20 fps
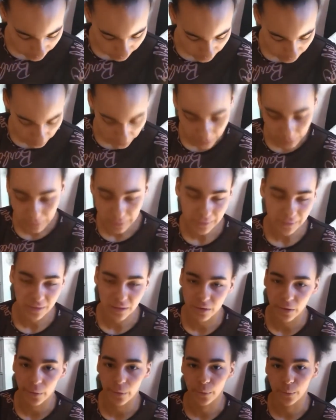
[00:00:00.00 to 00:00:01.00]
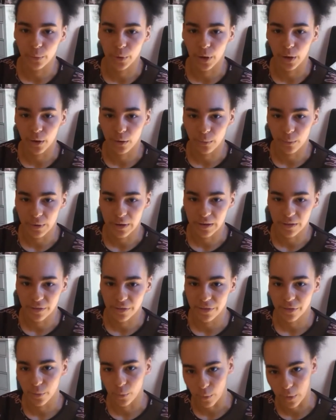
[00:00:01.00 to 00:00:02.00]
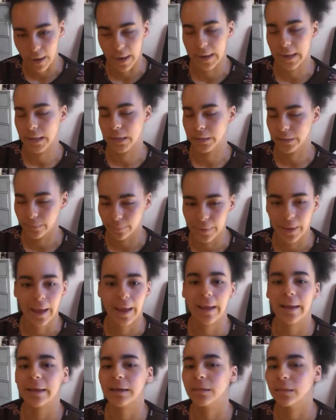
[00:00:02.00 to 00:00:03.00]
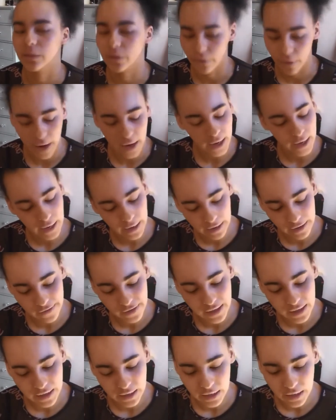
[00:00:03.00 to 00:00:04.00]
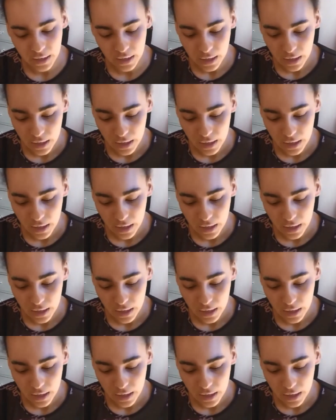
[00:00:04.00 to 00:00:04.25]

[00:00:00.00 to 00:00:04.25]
purely because I know it will go with the white and the black and the grey and everything.